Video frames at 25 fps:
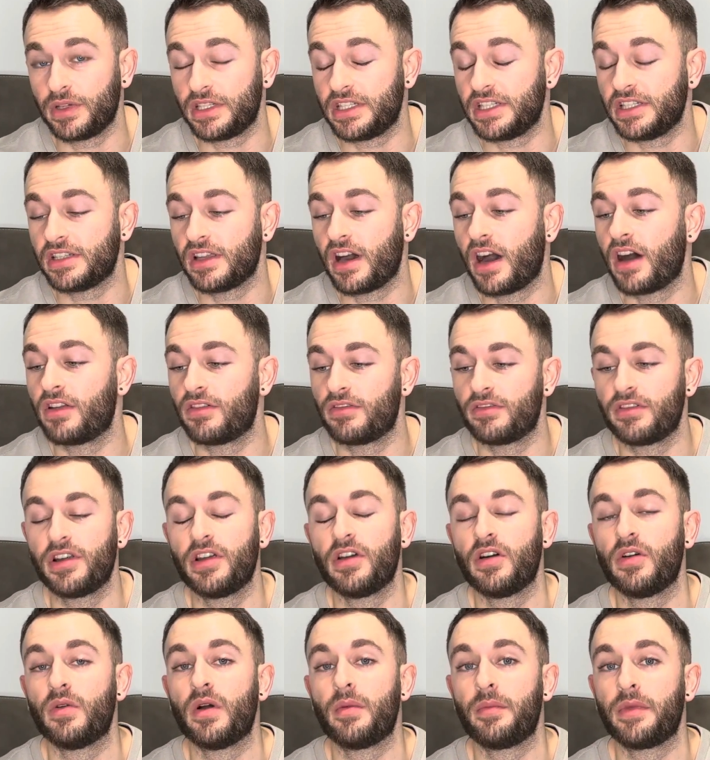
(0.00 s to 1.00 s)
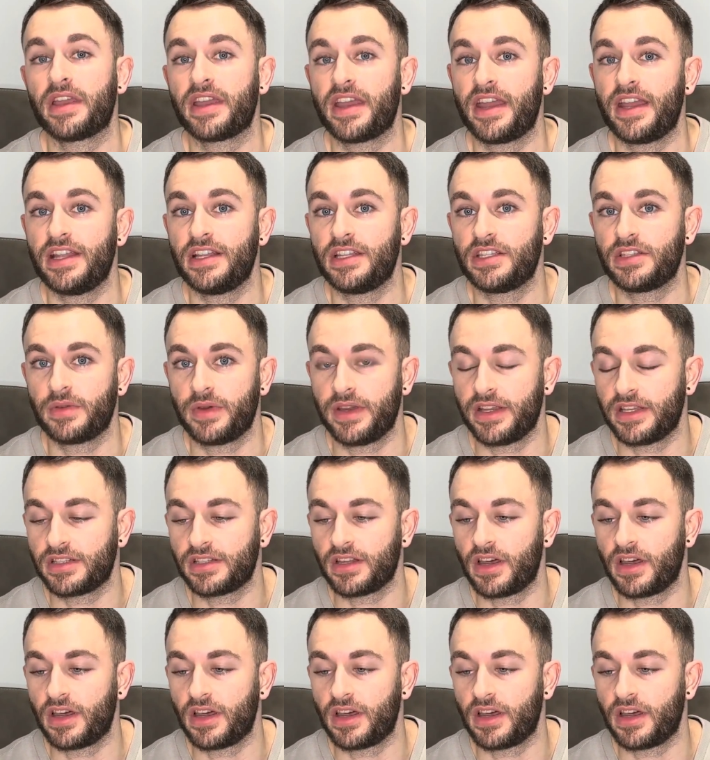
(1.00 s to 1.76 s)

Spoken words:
which is unreal when we get into it.